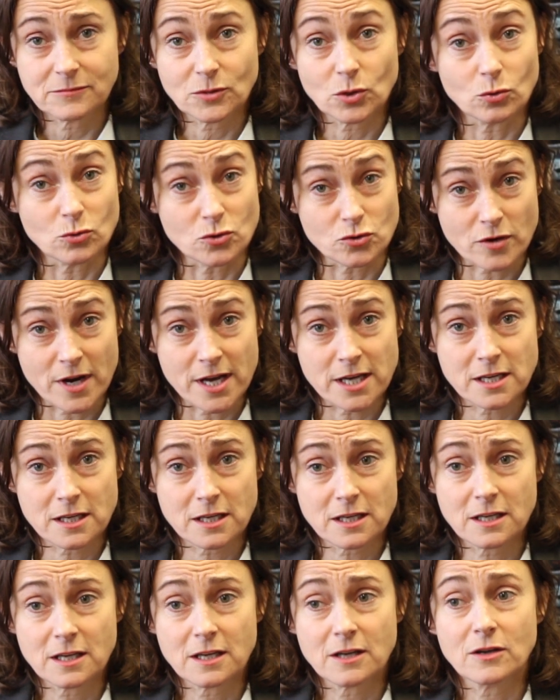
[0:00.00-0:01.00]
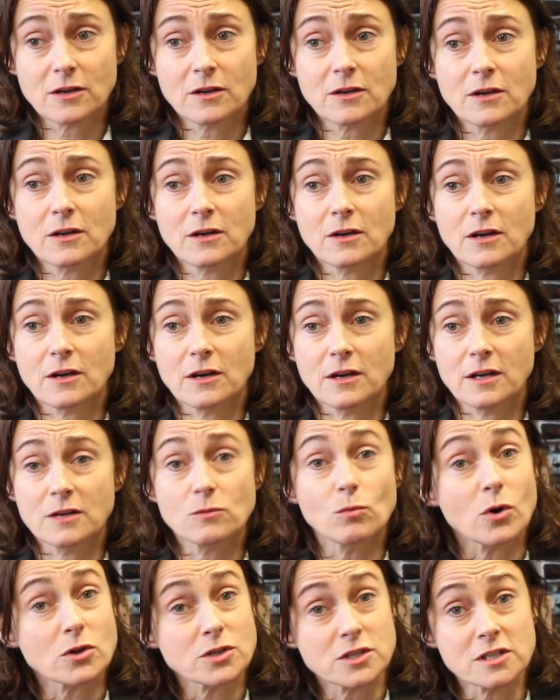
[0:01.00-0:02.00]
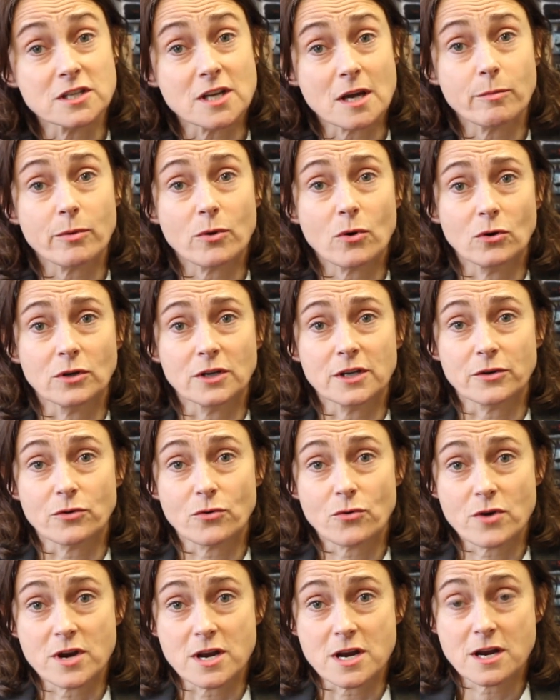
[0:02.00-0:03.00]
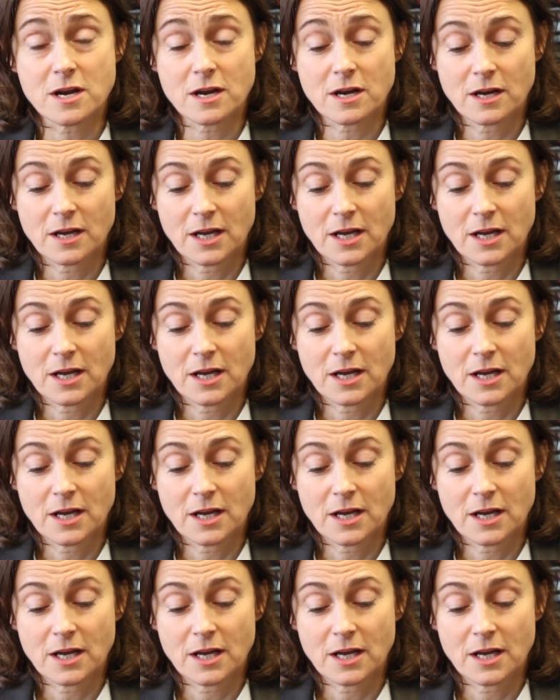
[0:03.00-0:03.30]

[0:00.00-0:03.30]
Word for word: called Drake uh, washes up on her creek.